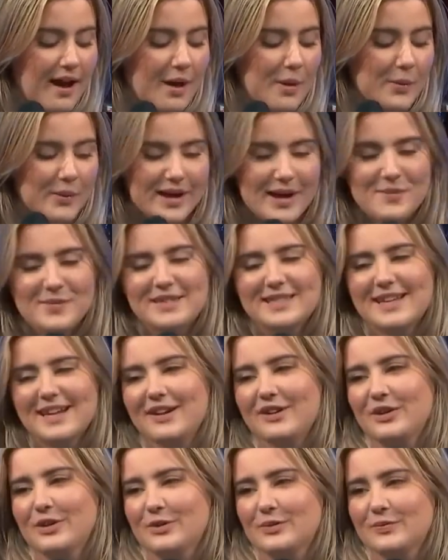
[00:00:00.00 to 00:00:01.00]
But let me
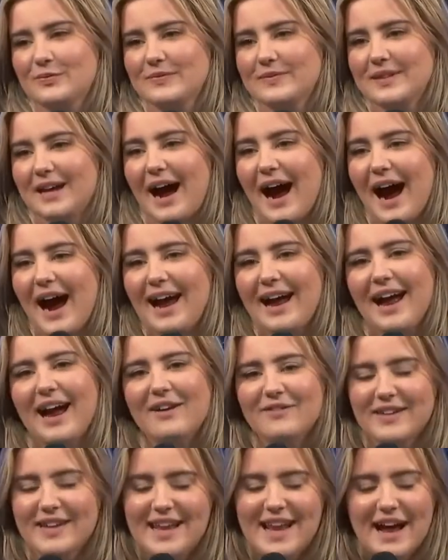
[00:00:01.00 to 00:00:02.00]
tell you, I
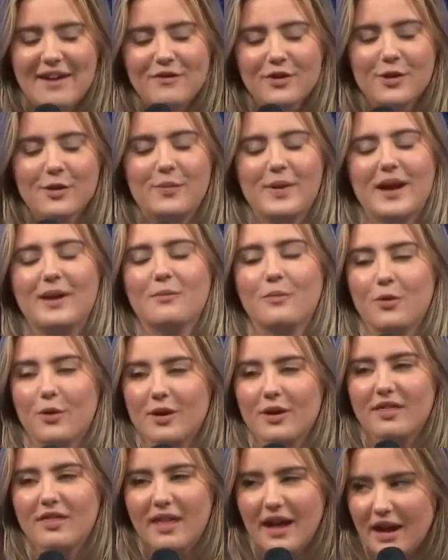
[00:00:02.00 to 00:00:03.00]
have never been
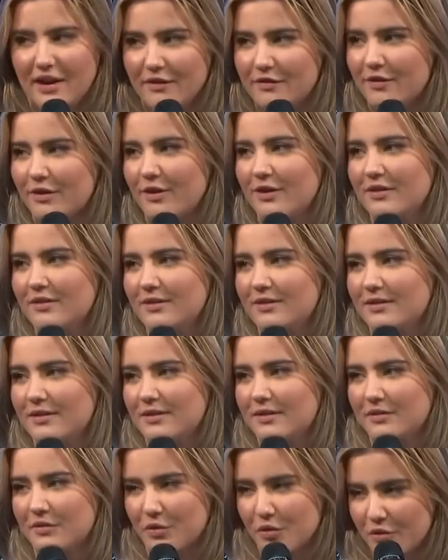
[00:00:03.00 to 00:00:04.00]
more thankful
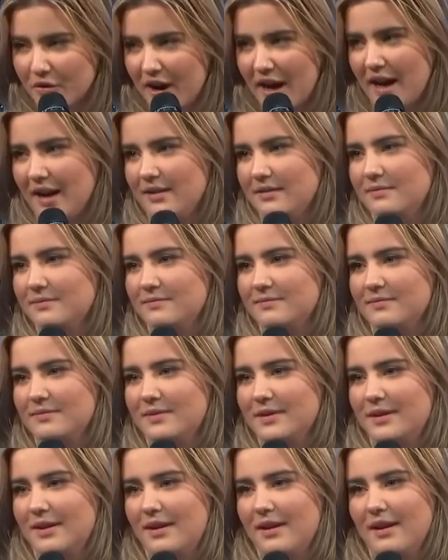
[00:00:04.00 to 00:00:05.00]
for rain.
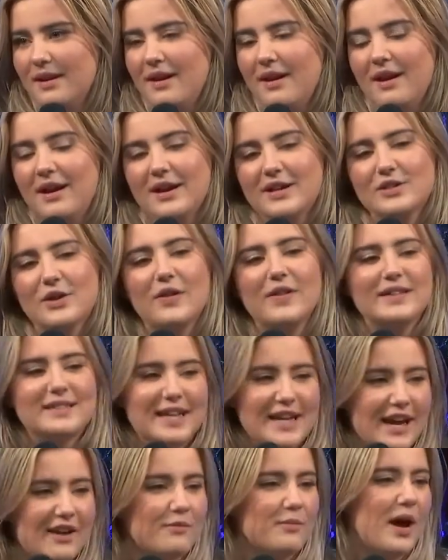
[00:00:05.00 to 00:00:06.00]
Because on the
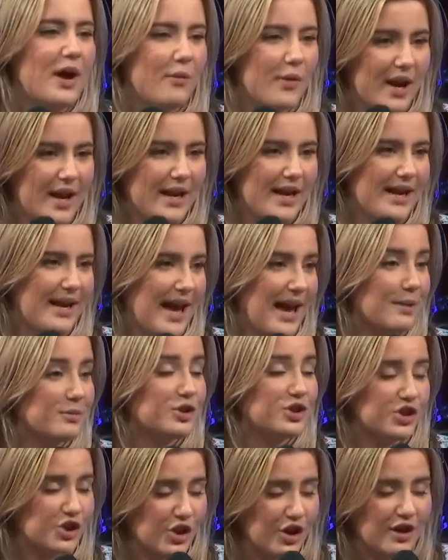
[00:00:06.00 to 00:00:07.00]
day of my wedding came,
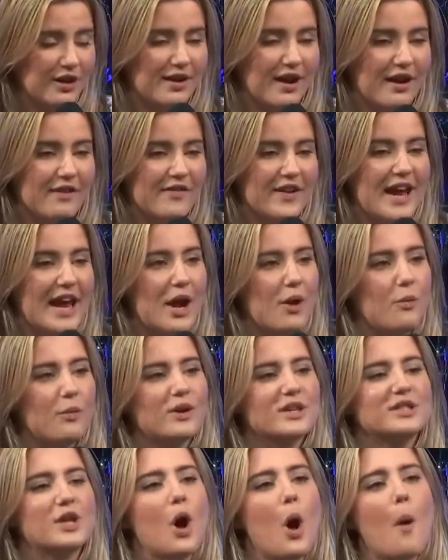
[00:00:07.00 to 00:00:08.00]
sure enough, it
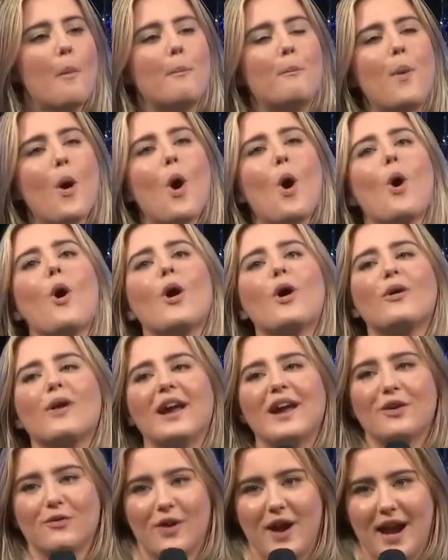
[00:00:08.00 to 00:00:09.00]
was
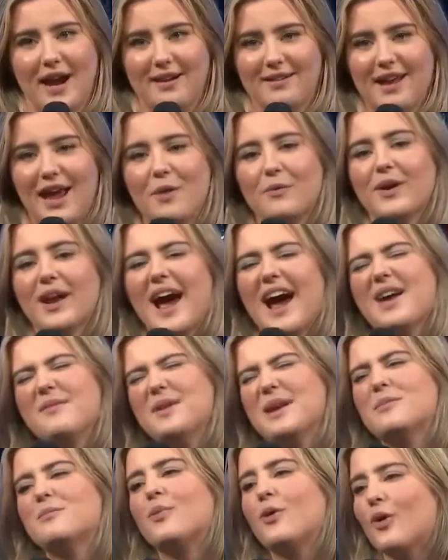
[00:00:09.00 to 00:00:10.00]
pouring rain. And when I
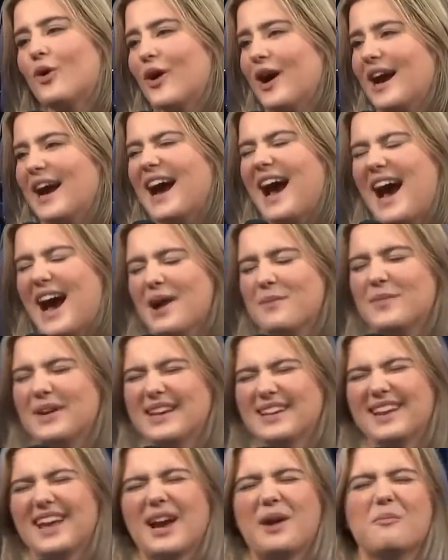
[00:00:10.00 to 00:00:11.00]
mean pouring, I
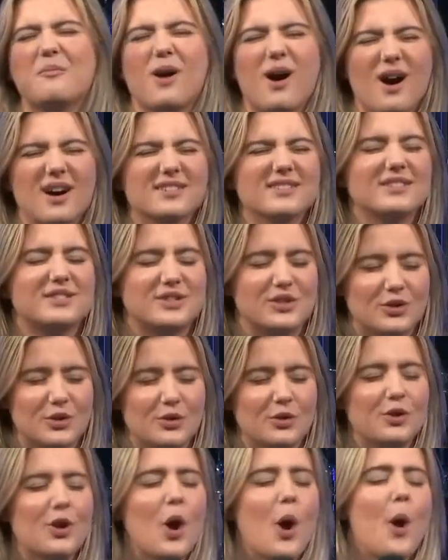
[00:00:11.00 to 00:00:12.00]
mean like
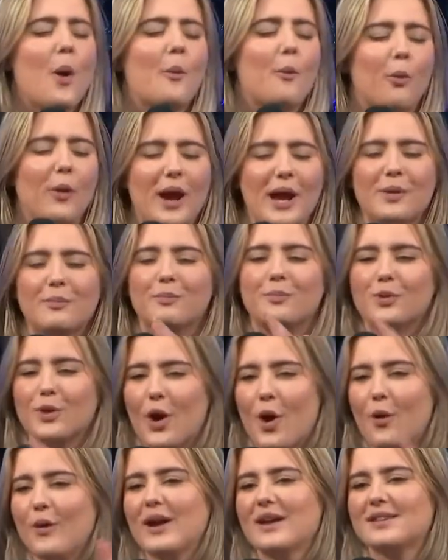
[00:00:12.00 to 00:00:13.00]
monsoon, wind
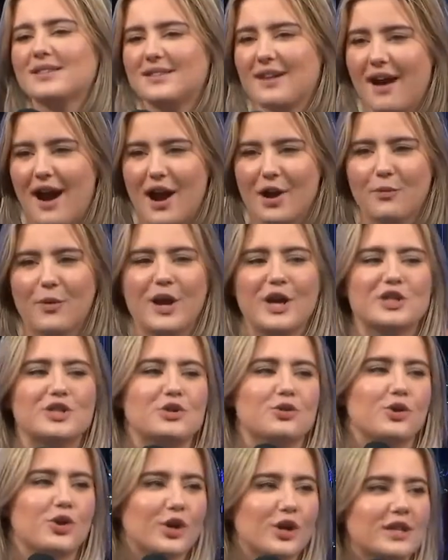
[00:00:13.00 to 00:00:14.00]
blowing sideways.
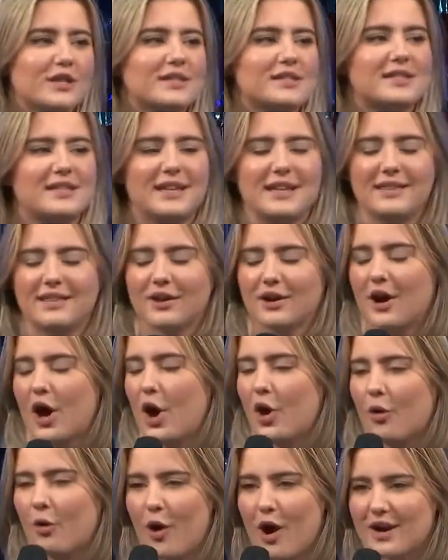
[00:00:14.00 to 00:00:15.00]
You couldn't see the
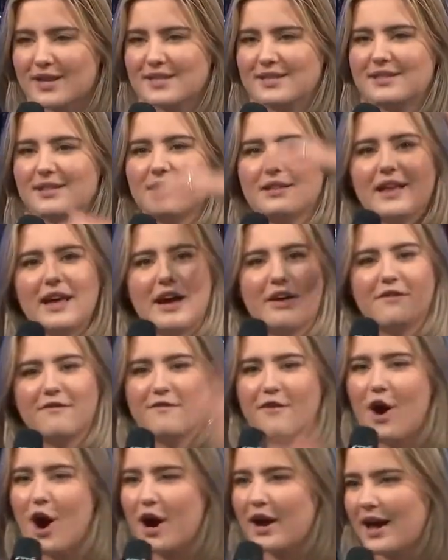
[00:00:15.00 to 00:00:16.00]
across the lake.
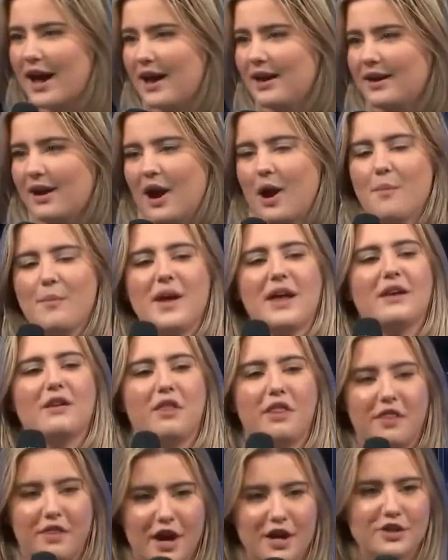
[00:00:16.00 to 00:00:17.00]
Fog had come in,
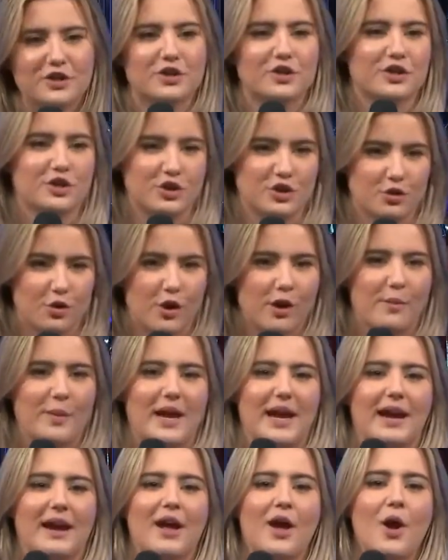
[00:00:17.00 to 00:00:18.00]

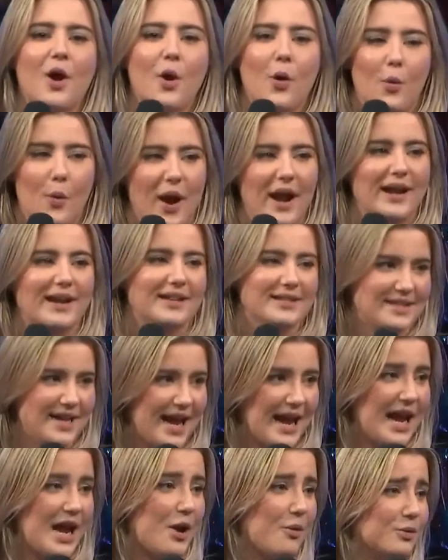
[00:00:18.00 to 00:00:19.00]
thunderstorming wedding
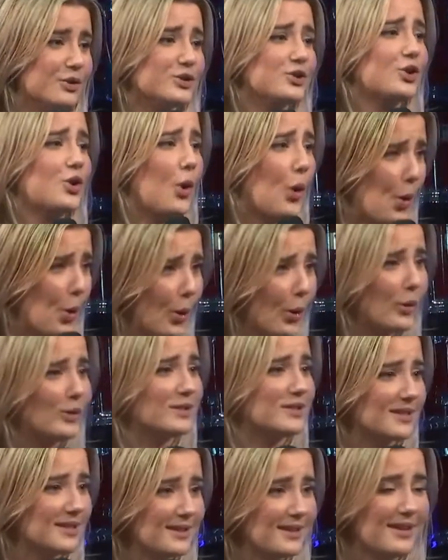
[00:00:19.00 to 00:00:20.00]
day. It was
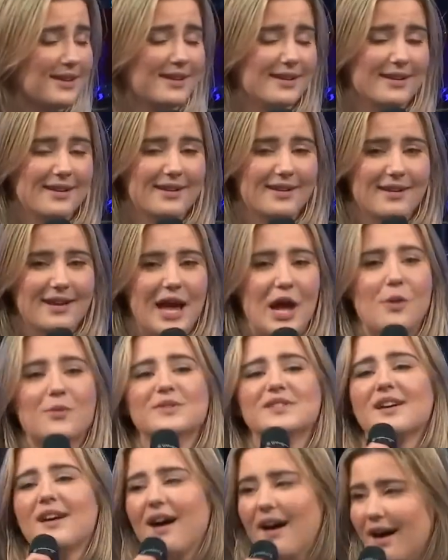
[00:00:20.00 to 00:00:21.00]
cold. It
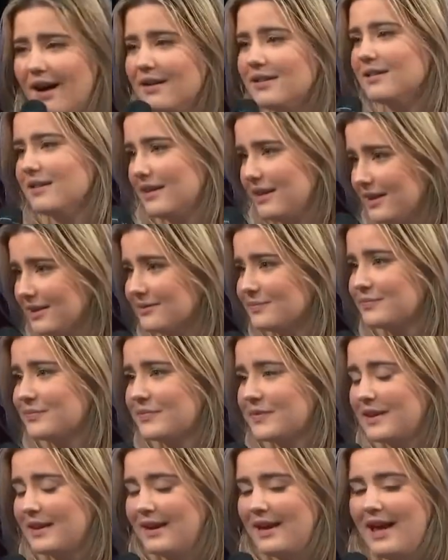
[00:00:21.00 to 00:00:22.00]
was ugly.
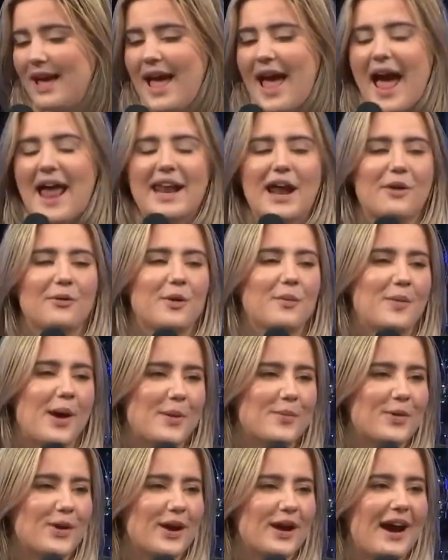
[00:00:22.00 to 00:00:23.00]
And I
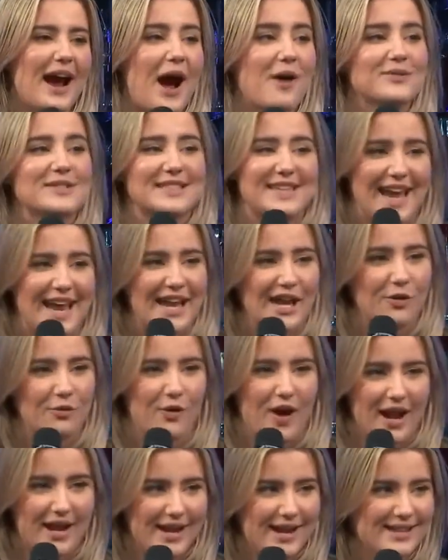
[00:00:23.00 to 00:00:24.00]
remember I was getting
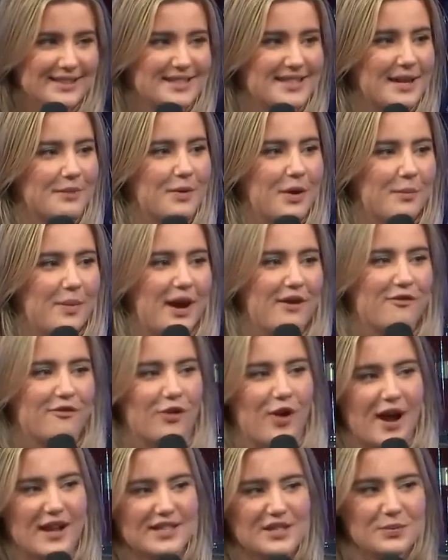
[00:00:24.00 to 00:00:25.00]
ready, and some of my
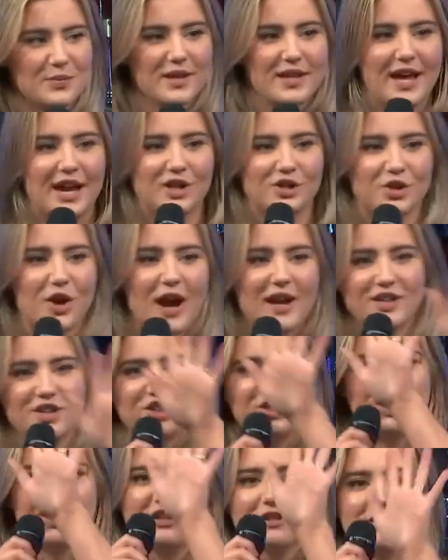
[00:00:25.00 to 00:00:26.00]
friends would like try to
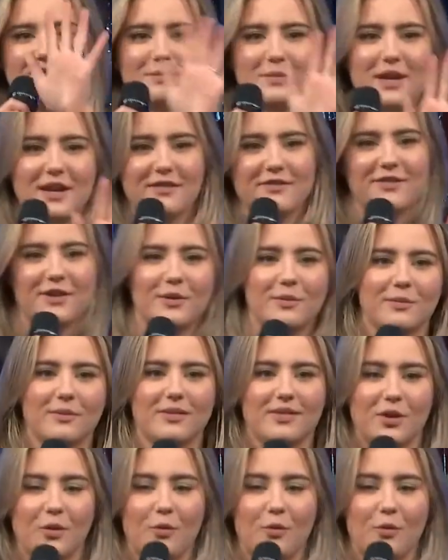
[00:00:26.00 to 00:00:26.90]
shield me from the